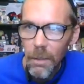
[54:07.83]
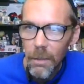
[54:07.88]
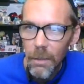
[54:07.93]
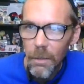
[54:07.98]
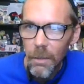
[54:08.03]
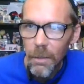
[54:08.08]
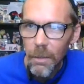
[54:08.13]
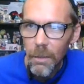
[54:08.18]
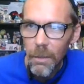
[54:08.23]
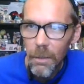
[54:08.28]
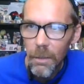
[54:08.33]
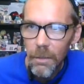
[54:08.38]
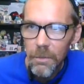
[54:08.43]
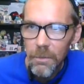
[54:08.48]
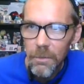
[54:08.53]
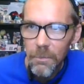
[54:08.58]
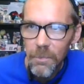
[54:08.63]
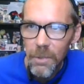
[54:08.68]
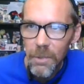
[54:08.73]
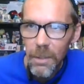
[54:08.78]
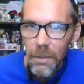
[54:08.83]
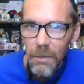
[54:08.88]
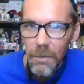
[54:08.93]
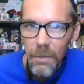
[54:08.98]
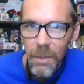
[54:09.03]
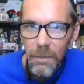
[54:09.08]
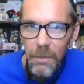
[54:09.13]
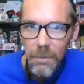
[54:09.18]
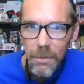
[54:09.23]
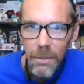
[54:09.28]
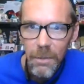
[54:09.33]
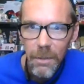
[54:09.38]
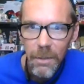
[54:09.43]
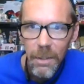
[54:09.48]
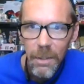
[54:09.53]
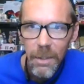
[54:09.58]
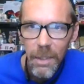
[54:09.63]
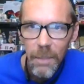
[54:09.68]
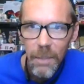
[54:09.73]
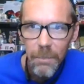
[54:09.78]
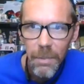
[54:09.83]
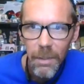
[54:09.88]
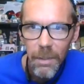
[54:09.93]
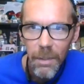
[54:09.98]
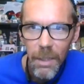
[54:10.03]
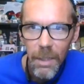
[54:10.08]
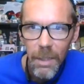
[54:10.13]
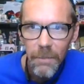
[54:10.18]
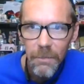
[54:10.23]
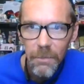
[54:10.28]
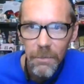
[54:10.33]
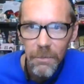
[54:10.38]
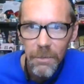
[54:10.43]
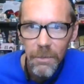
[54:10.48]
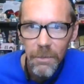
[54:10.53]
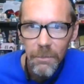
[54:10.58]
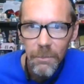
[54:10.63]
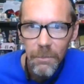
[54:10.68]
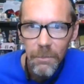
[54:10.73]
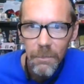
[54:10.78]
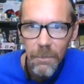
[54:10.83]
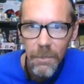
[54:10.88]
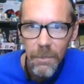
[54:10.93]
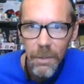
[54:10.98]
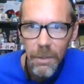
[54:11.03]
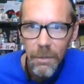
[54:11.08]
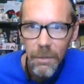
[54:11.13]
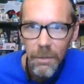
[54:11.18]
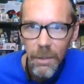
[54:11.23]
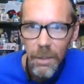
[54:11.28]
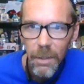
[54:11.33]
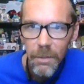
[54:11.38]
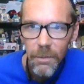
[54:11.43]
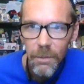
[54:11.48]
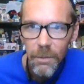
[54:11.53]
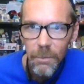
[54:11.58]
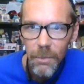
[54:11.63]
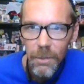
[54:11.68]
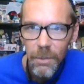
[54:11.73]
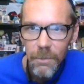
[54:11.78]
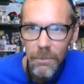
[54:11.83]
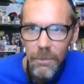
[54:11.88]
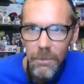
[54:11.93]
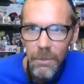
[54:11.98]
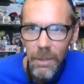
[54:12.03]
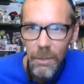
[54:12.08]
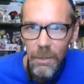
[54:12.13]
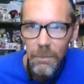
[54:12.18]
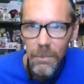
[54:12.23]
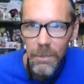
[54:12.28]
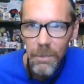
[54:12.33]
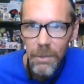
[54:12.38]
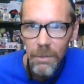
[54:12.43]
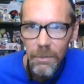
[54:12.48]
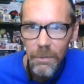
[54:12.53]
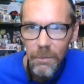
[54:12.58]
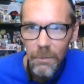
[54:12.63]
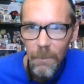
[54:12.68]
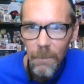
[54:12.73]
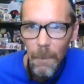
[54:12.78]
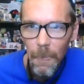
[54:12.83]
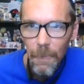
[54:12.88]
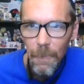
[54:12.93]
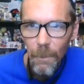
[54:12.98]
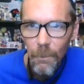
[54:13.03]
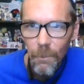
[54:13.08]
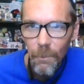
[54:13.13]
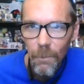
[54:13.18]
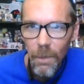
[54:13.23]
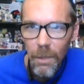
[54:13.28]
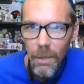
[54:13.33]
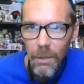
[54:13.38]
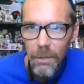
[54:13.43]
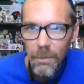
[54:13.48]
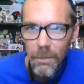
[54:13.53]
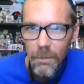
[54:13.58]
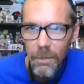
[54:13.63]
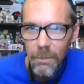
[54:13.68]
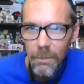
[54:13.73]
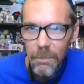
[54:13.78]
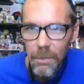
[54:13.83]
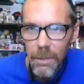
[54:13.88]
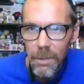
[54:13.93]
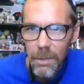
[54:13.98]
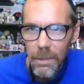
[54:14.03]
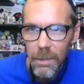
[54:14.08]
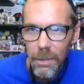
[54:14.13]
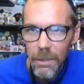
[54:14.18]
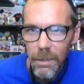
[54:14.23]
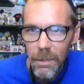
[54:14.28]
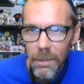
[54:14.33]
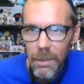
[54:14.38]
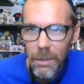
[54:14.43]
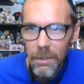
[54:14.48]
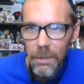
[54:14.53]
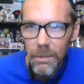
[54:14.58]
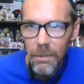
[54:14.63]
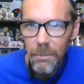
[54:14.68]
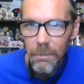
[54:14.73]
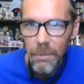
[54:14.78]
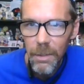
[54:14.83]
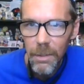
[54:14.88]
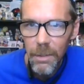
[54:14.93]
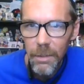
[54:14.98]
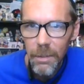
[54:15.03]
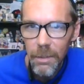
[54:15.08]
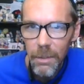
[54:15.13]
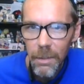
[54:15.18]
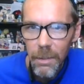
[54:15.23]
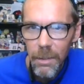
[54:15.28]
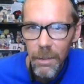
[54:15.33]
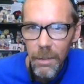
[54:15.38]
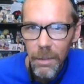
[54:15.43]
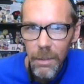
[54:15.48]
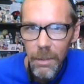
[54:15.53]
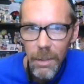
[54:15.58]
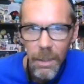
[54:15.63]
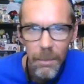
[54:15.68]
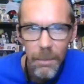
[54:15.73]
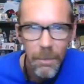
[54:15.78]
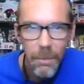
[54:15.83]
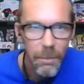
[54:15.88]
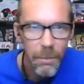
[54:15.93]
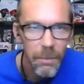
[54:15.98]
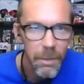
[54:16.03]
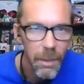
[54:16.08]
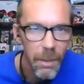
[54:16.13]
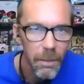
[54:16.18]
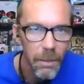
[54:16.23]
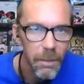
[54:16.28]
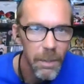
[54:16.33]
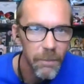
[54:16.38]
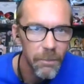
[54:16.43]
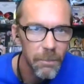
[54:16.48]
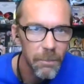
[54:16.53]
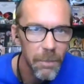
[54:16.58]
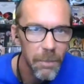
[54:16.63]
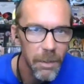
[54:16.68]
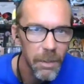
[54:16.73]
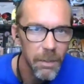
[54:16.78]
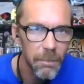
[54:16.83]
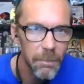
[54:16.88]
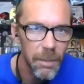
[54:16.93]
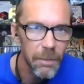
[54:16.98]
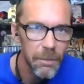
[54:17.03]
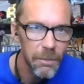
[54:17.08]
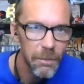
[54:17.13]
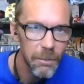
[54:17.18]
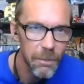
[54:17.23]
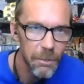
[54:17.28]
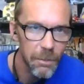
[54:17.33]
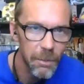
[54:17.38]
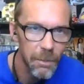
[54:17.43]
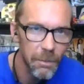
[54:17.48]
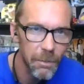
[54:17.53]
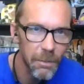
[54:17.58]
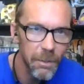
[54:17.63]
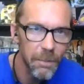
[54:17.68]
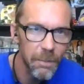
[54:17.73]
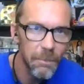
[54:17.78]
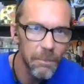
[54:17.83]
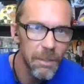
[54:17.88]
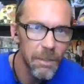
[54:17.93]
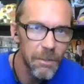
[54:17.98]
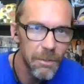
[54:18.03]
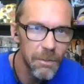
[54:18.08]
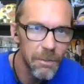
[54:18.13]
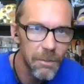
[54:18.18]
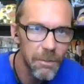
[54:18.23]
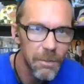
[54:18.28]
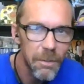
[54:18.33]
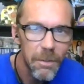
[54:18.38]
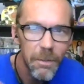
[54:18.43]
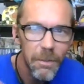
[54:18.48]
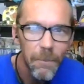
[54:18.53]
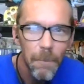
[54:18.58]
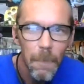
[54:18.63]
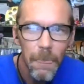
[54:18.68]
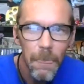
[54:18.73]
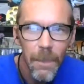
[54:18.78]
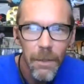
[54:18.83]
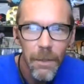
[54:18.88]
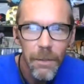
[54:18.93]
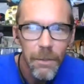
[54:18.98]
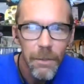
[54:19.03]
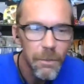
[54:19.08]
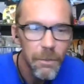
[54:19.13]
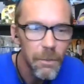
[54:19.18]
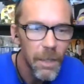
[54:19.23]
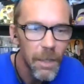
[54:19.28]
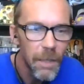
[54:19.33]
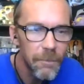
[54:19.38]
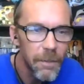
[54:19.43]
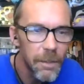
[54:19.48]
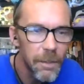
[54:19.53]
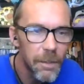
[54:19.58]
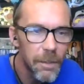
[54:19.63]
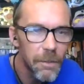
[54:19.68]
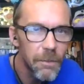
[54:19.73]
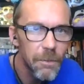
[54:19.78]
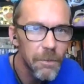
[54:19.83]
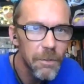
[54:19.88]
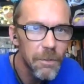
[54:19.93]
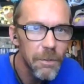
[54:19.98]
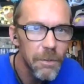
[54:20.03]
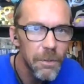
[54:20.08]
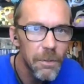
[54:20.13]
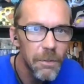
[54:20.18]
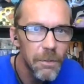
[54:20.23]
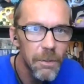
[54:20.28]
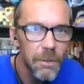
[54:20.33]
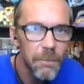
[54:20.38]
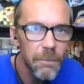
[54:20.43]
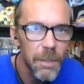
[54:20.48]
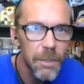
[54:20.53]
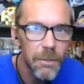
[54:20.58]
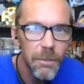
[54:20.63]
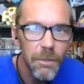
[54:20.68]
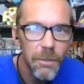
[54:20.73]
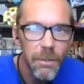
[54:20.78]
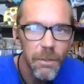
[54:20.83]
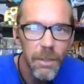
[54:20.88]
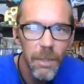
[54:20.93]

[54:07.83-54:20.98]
awesome channel that was on that epic live stream. Thank you guys so much for stopping in while you're up late, heading to bed. Yeah, but I was telling everybody about the security measures. Do you have any of those security measures set